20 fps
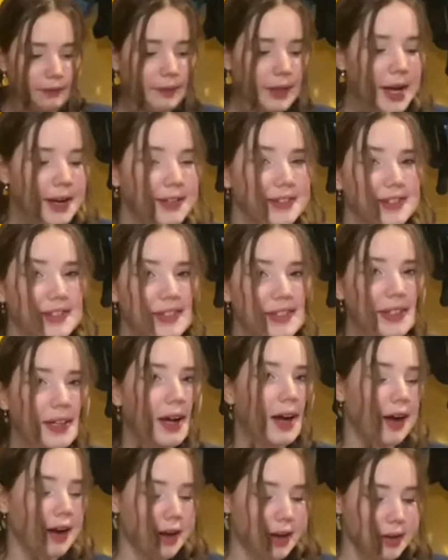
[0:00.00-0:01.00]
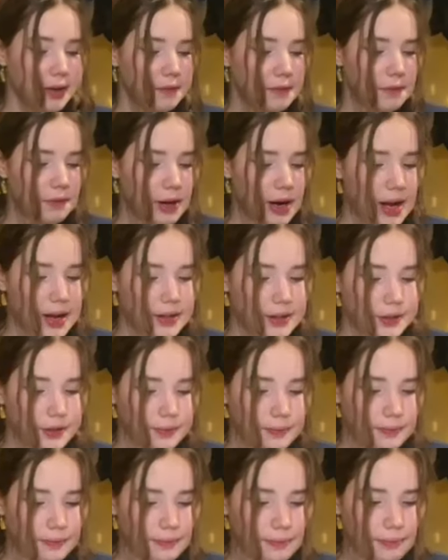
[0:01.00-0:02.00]
Next, I read
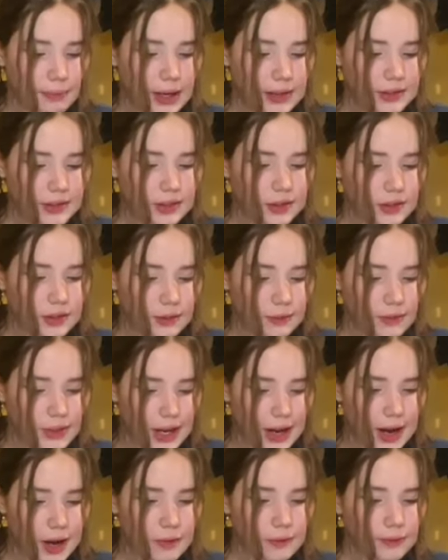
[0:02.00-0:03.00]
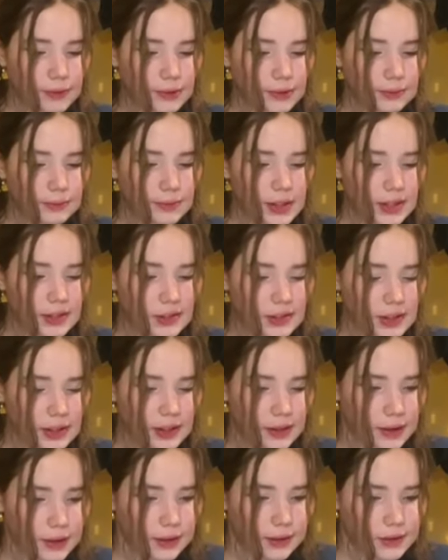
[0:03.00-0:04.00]
Masters of Death. This
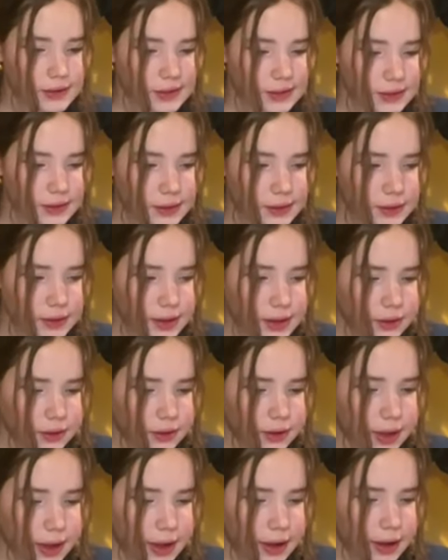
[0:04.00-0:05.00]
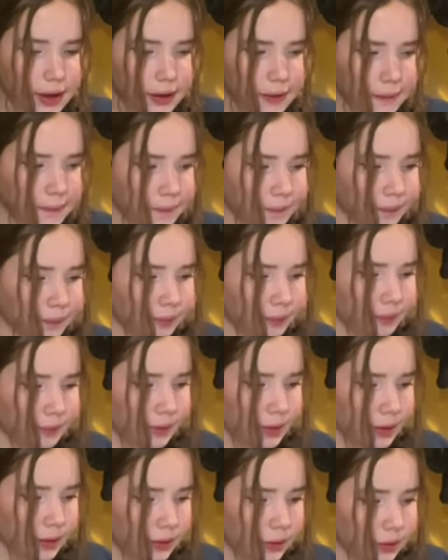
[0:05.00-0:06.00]
is still in
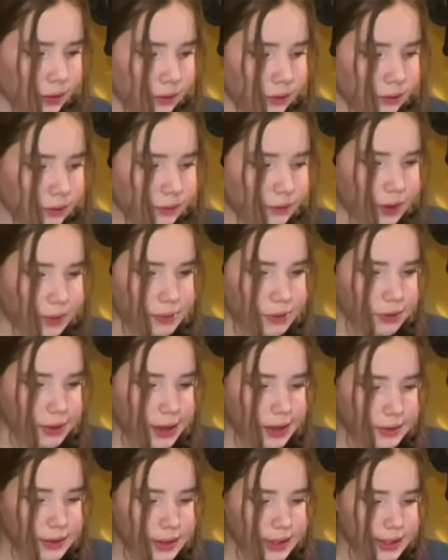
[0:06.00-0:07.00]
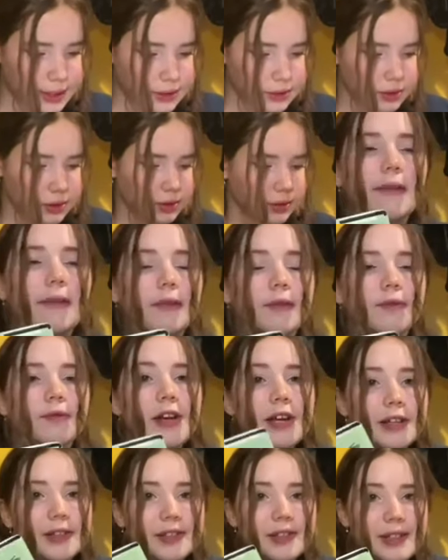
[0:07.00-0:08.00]
February, I think.
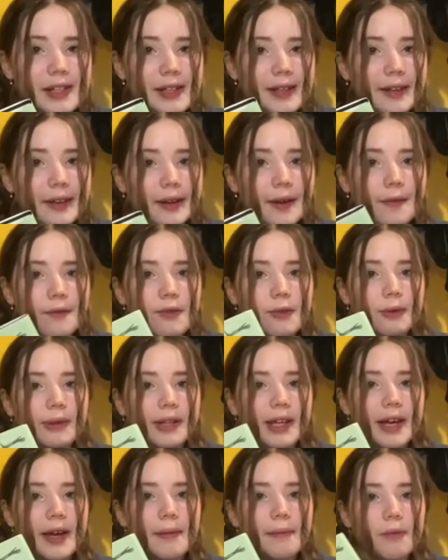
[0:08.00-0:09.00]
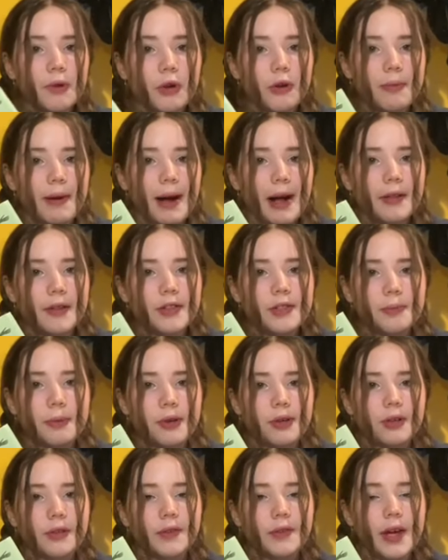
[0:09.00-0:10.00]
Firstly, if you want to hear more about this
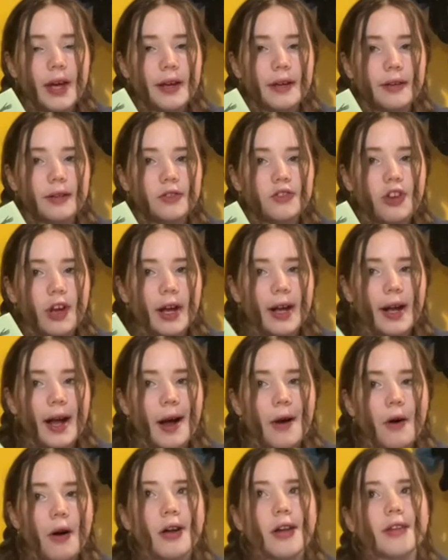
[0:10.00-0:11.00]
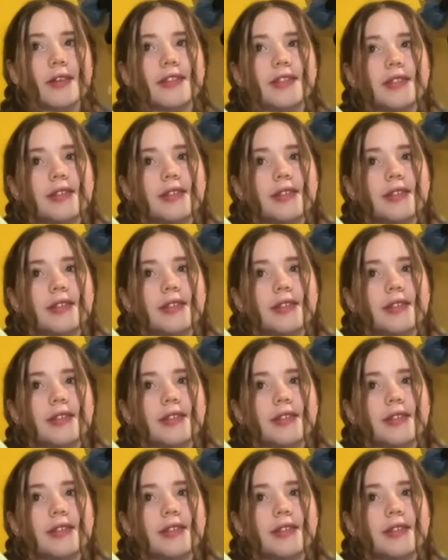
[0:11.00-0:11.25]
book, then check out our